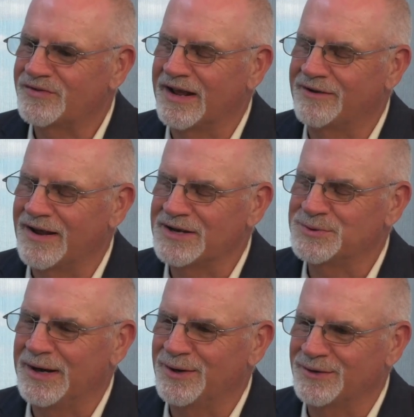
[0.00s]
and I
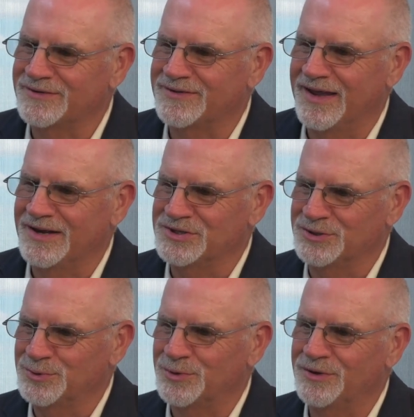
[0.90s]
graduated on stage,
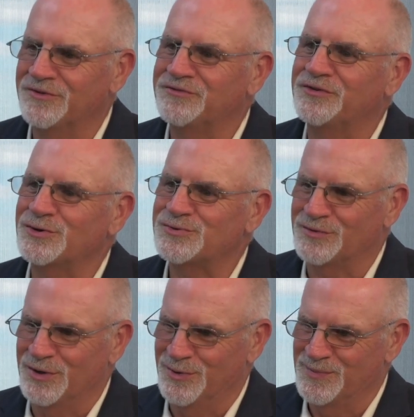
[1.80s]
and you were in the first row.